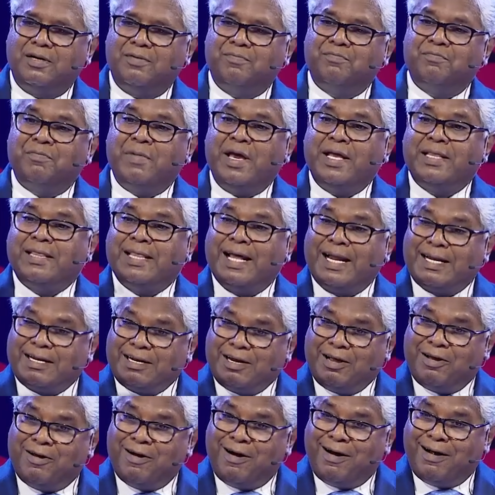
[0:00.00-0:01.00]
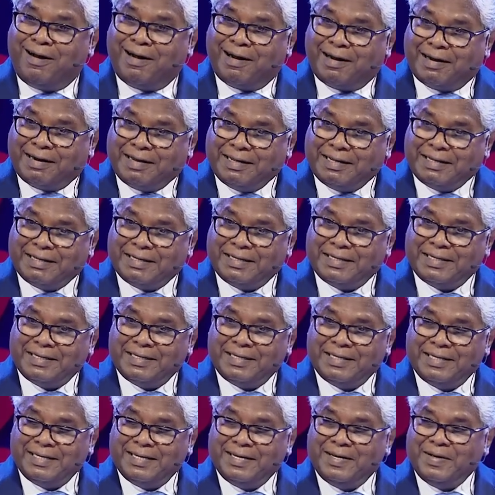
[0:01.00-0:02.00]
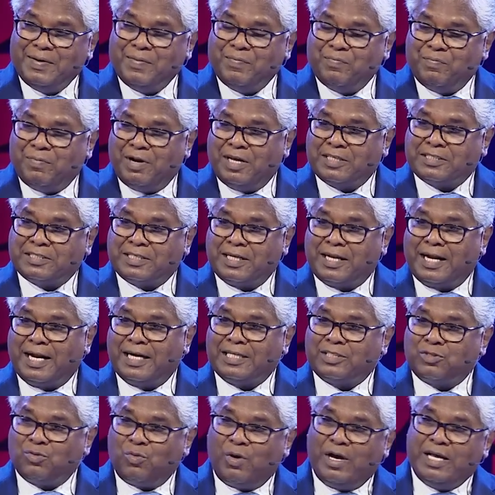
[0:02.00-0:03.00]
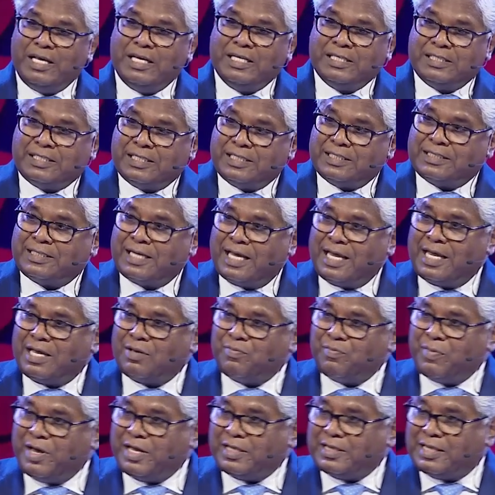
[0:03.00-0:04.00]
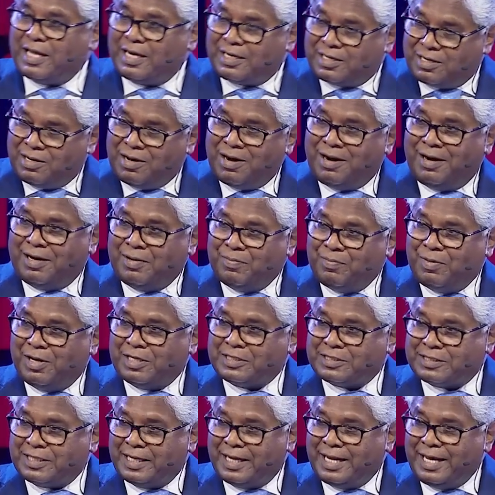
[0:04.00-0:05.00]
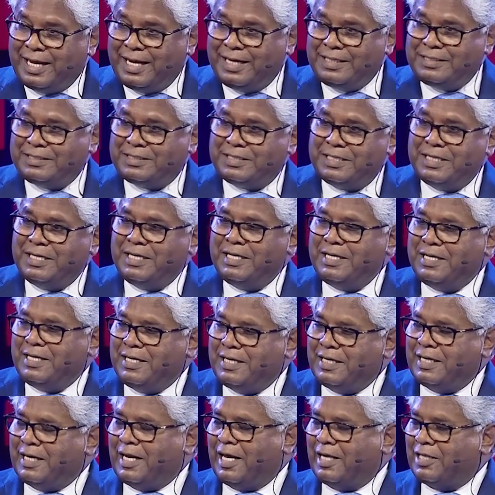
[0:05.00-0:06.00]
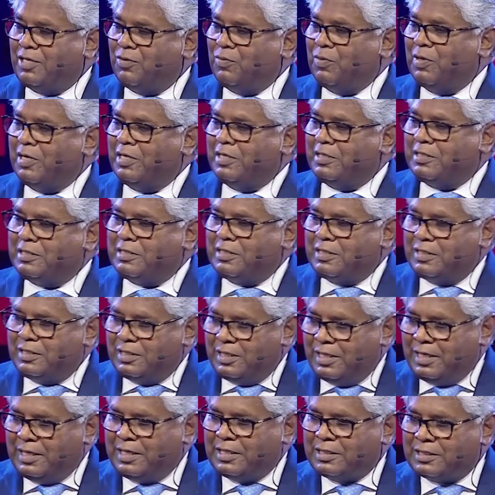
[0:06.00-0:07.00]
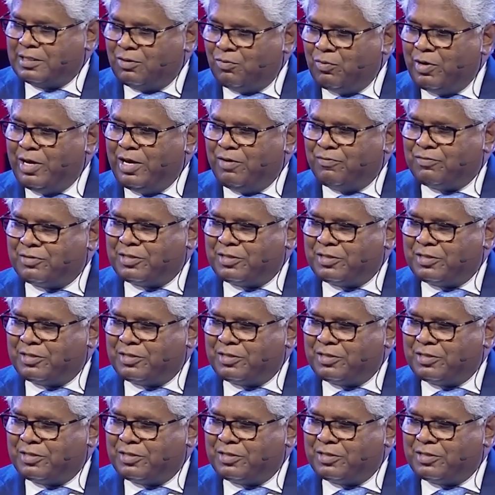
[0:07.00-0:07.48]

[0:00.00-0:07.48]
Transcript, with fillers: May that God bless the lads. Why is he saying, may that God bless the lads? In other words, it is a way of